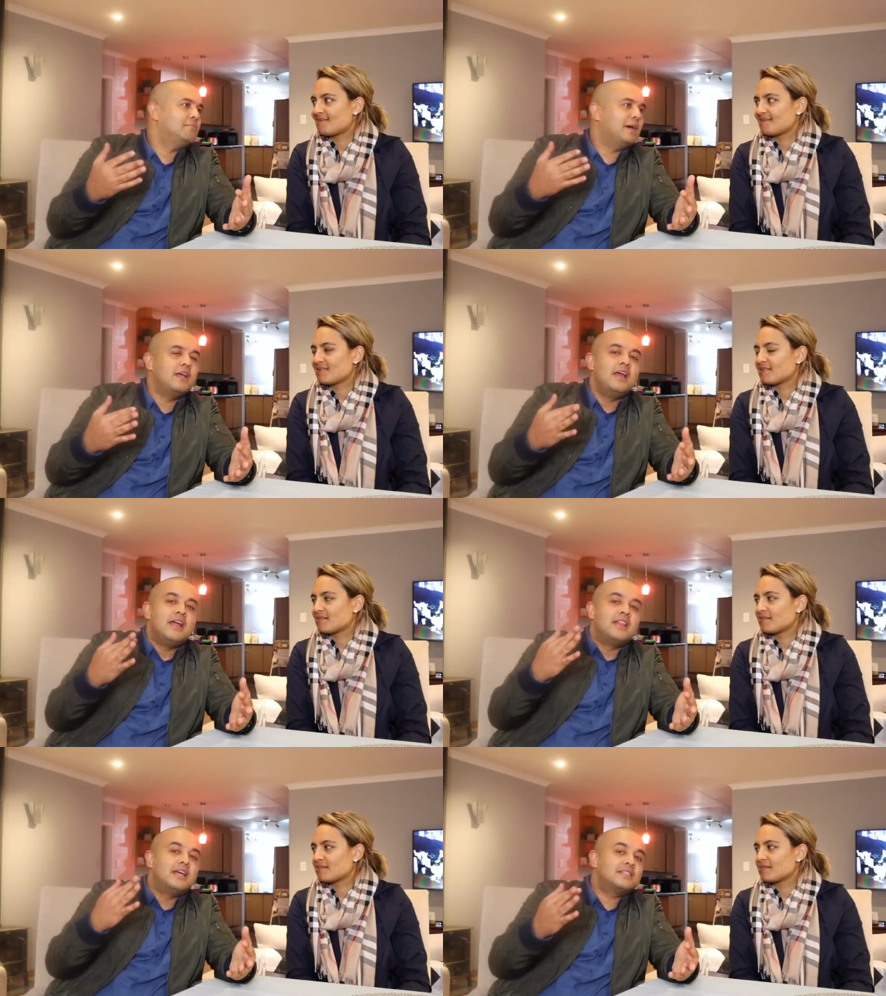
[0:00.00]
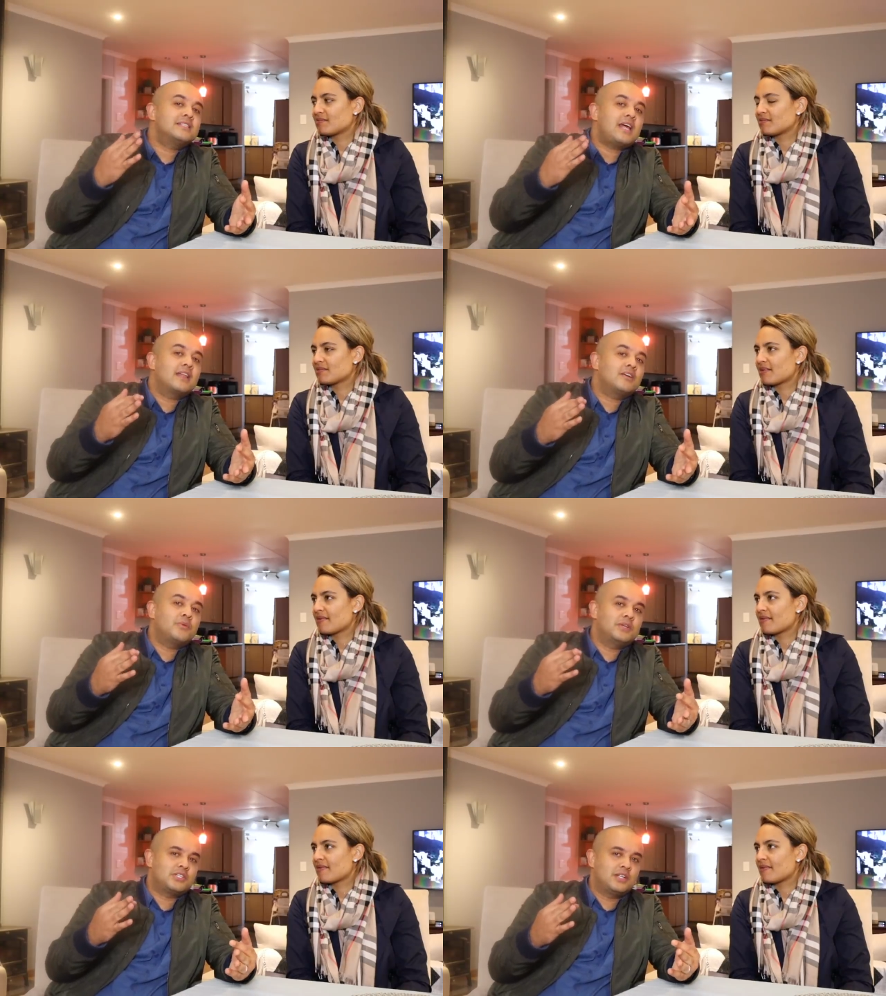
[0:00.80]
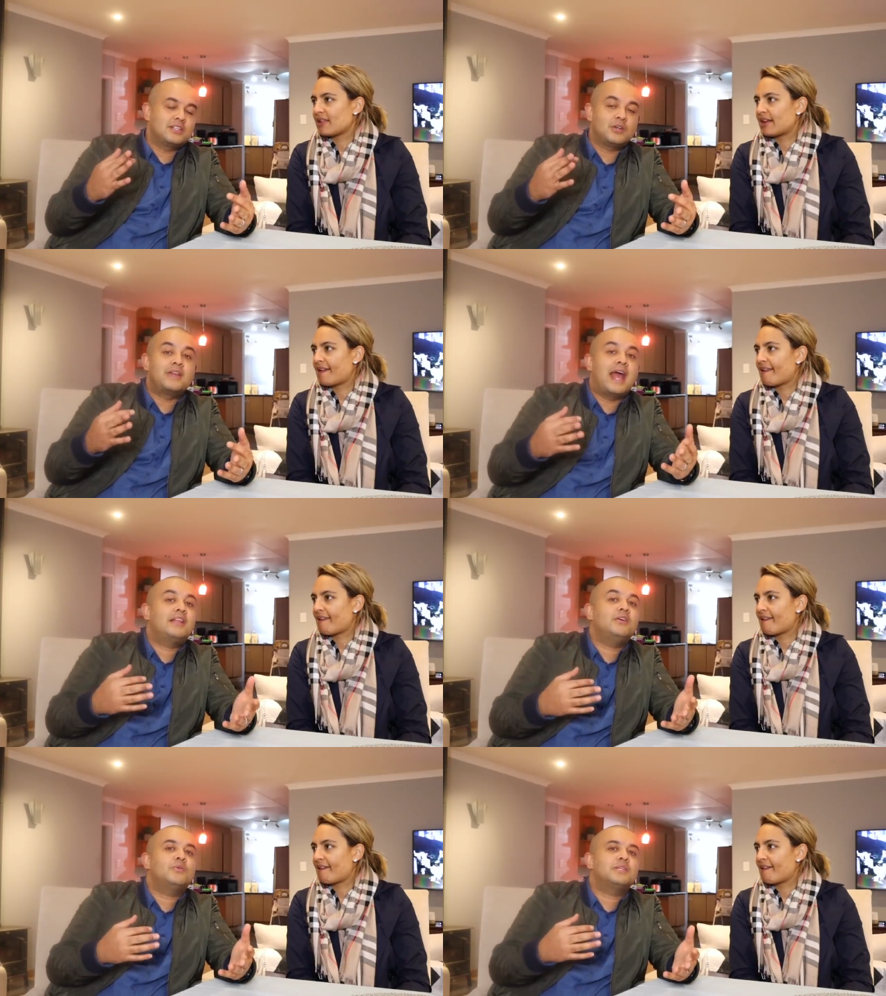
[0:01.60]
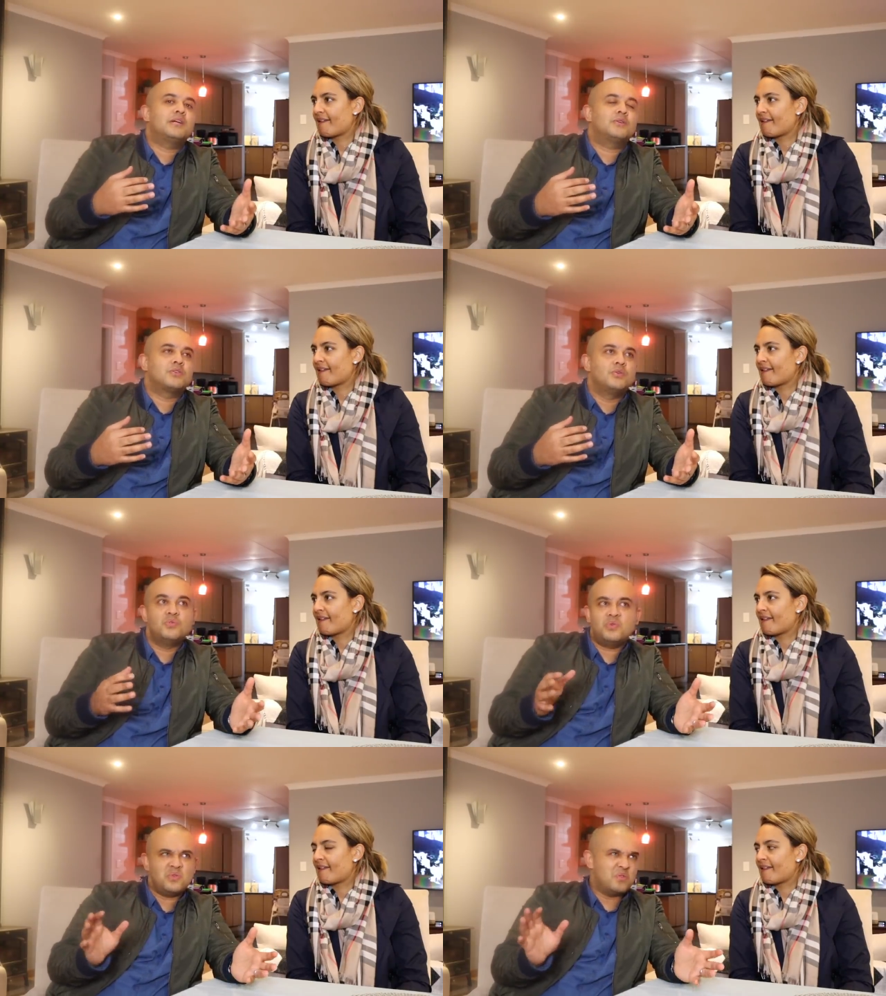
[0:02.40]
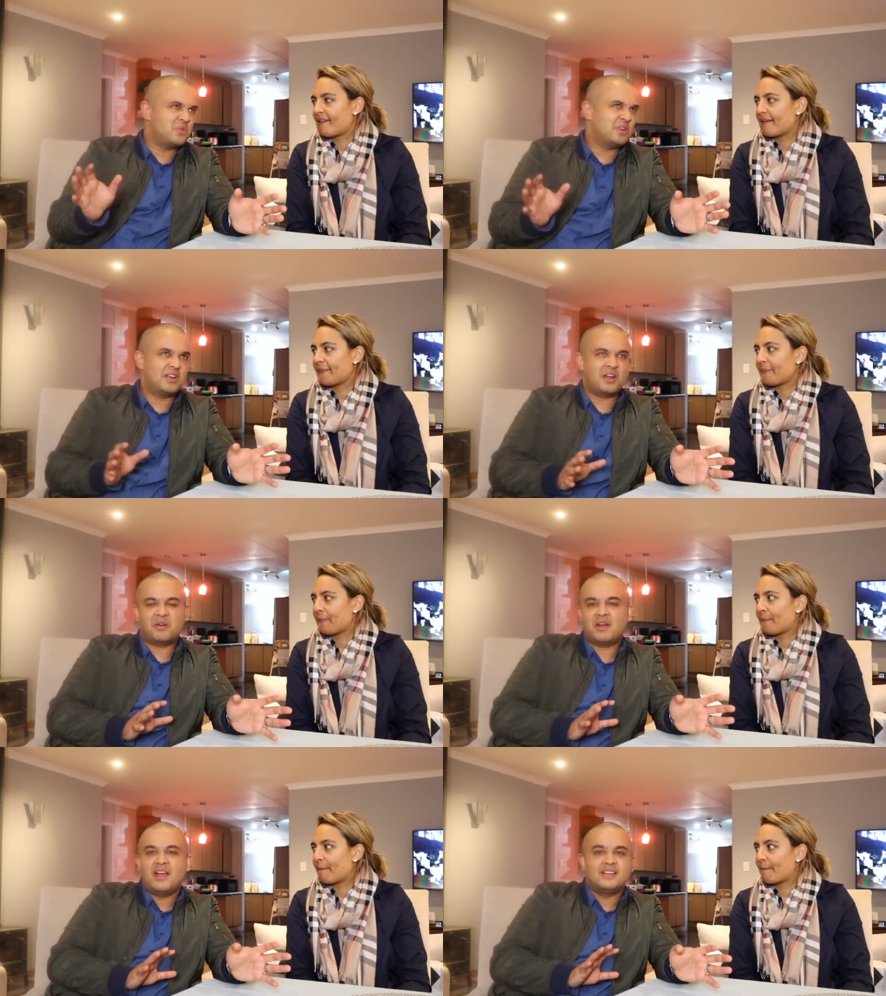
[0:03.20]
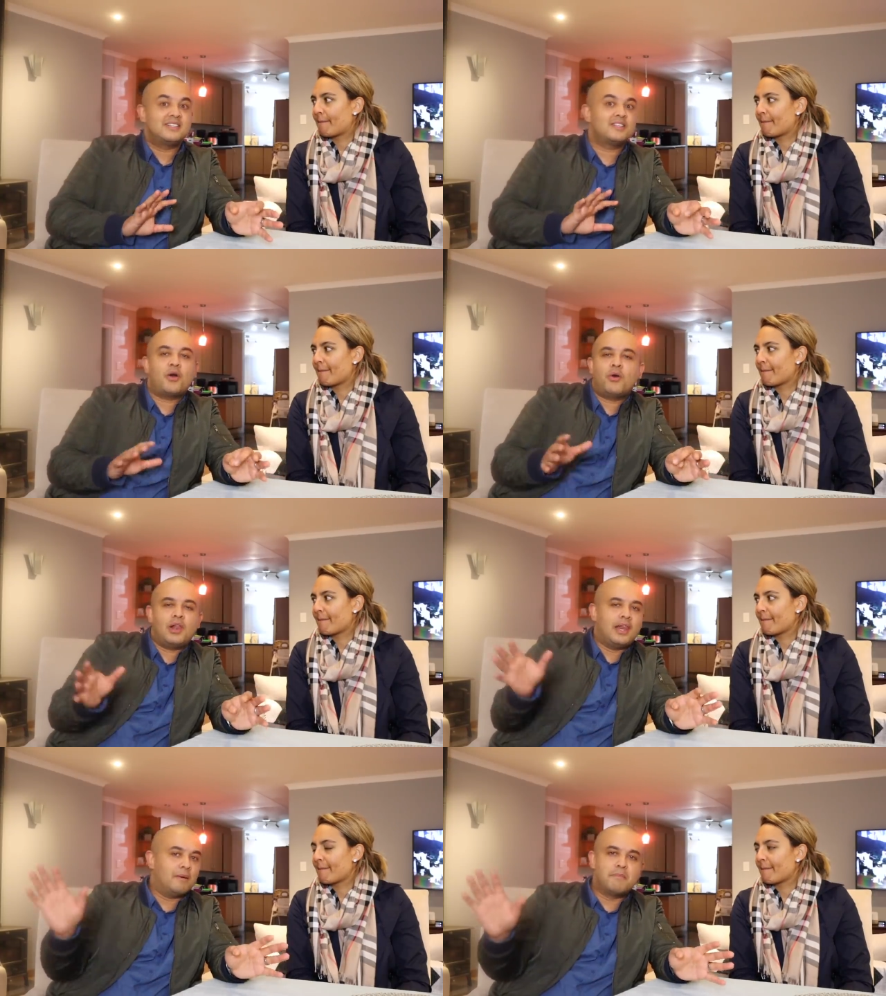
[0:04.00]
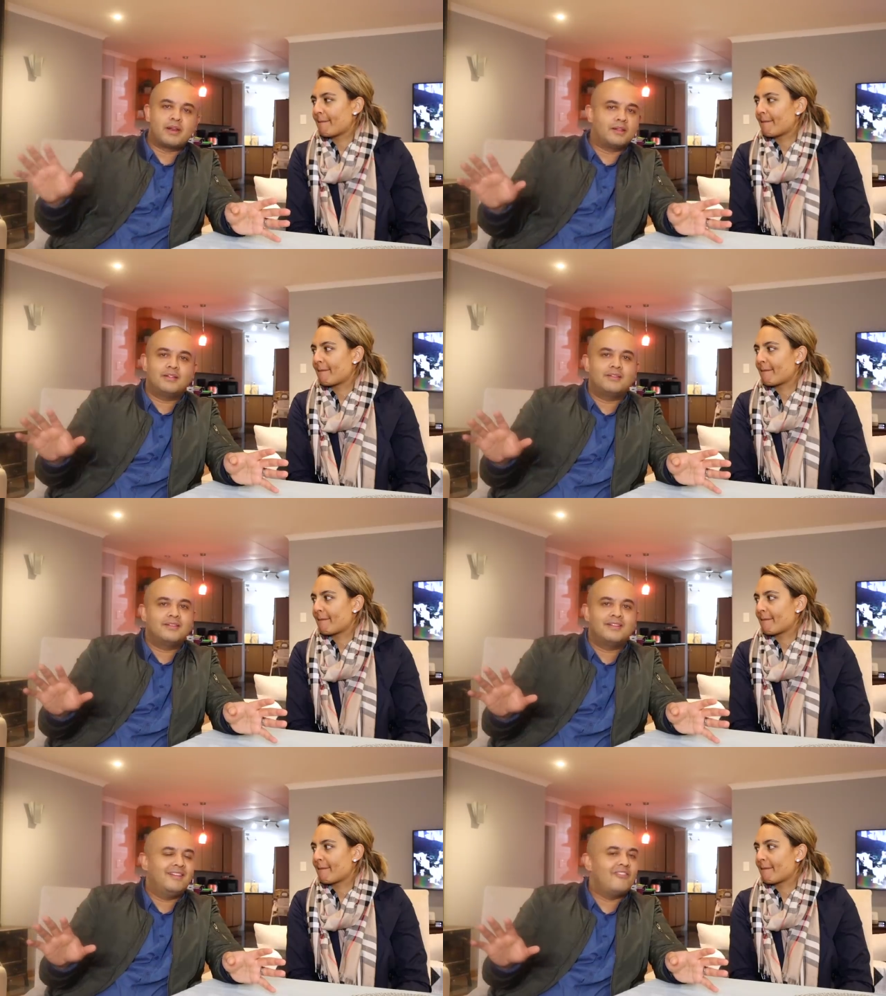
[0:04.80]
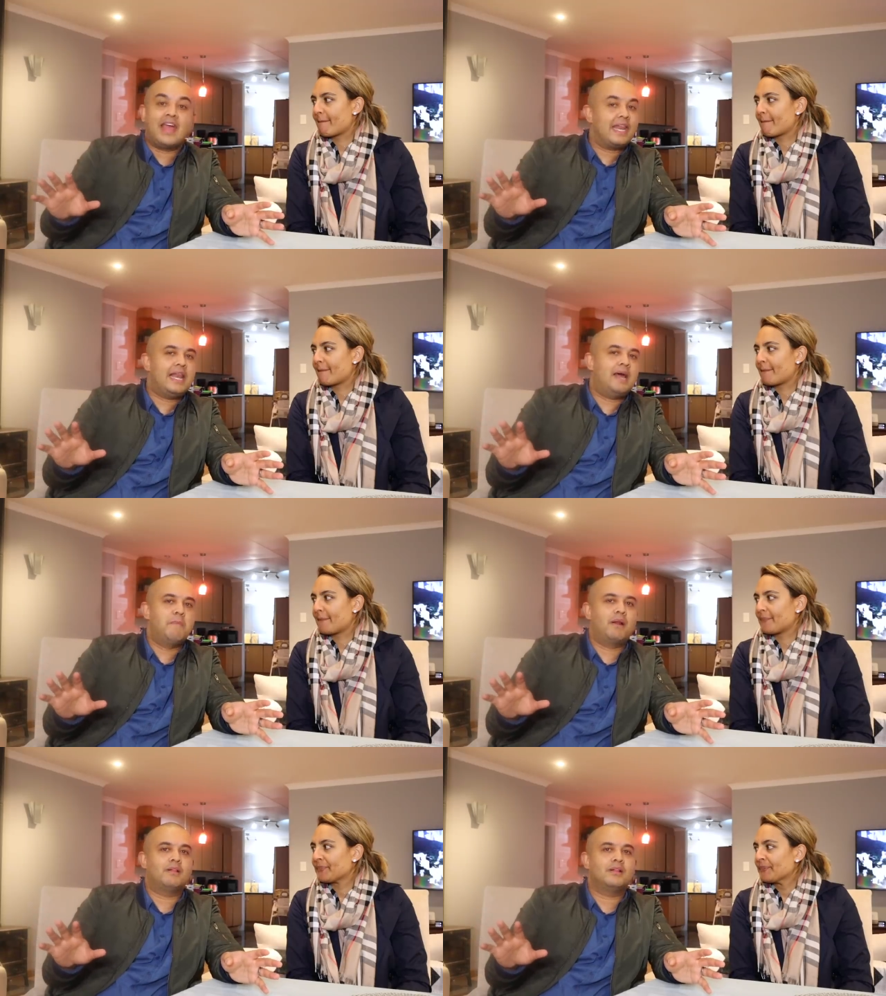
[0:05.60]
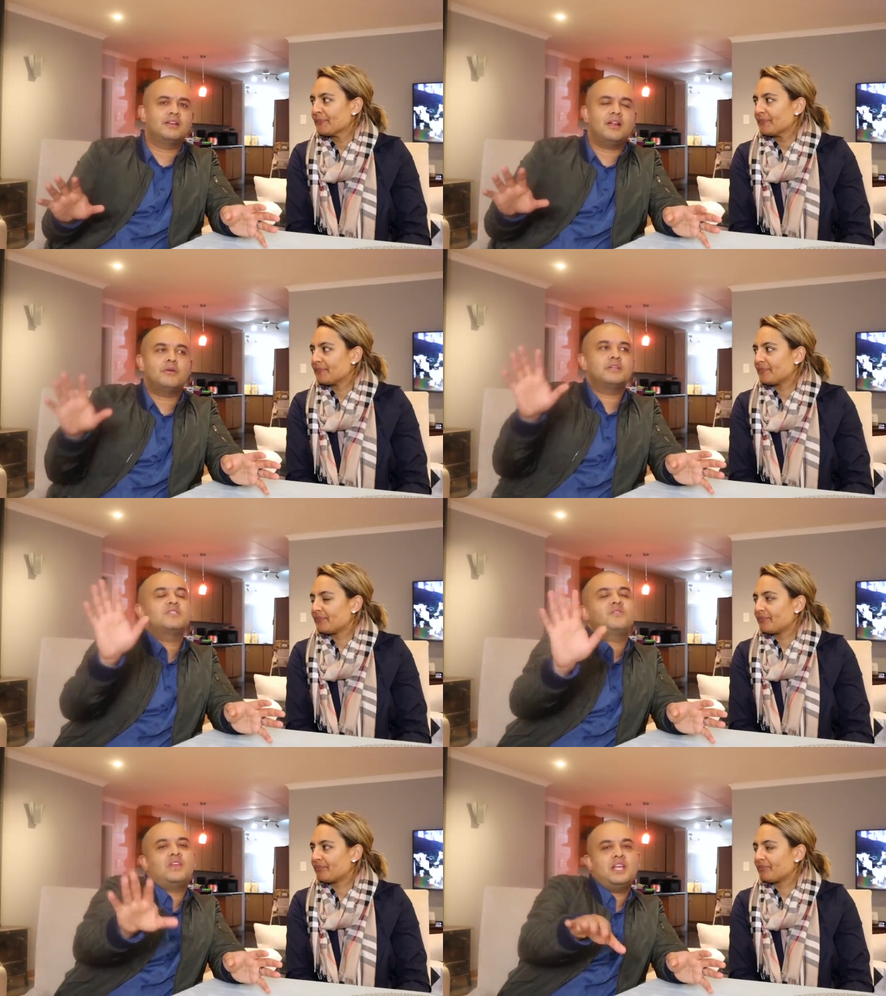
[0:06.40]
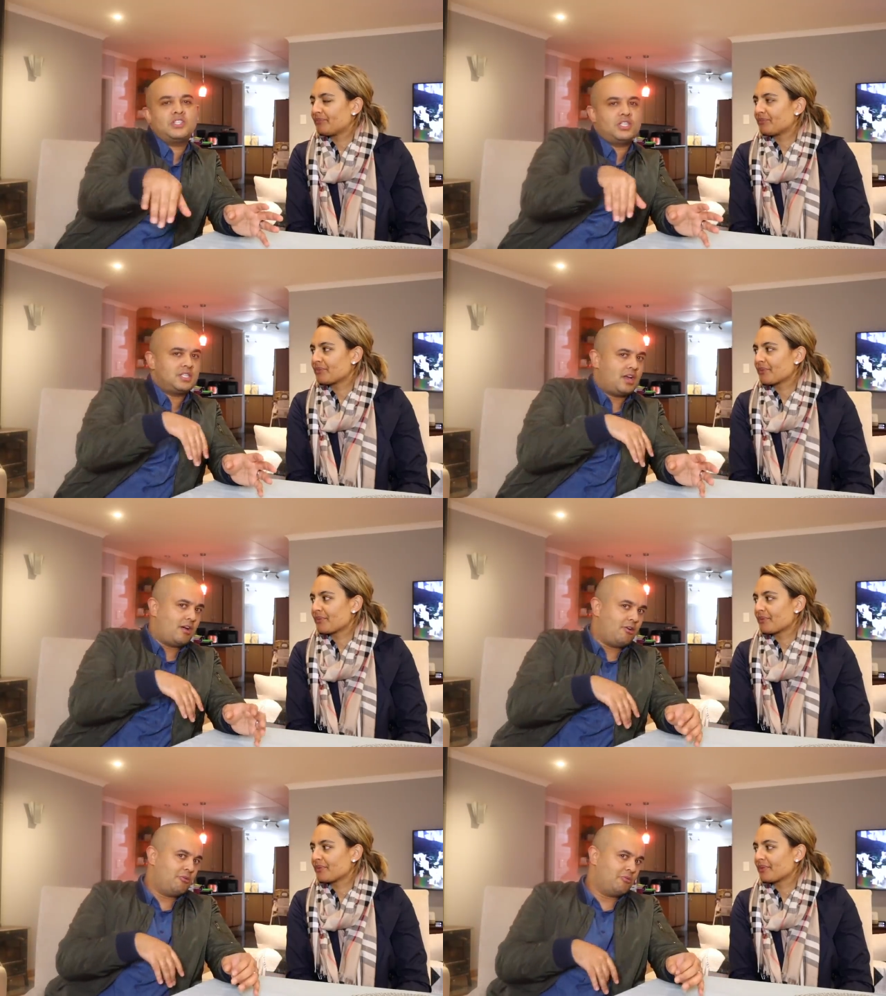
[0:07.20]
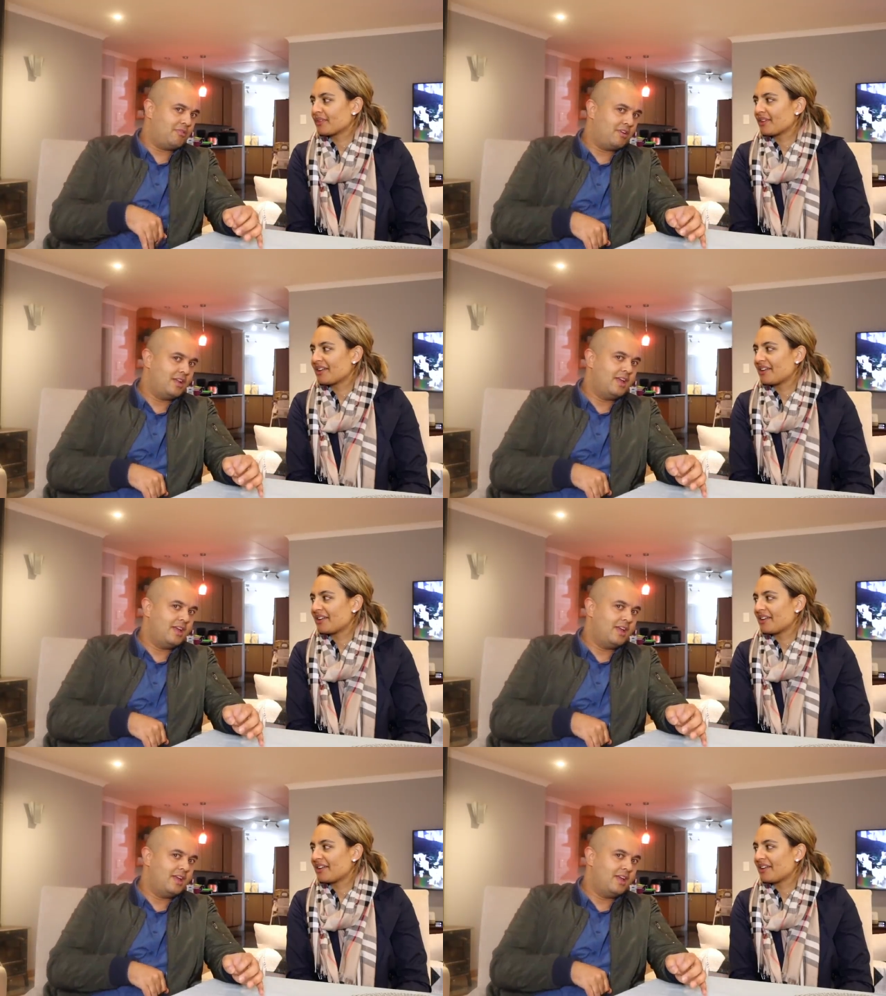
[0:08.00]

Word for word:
Speaker 1: But this is the other question. So Natalie always goes, ooh, you know, she's all oh, liberal, very liberal. No, it's each his own.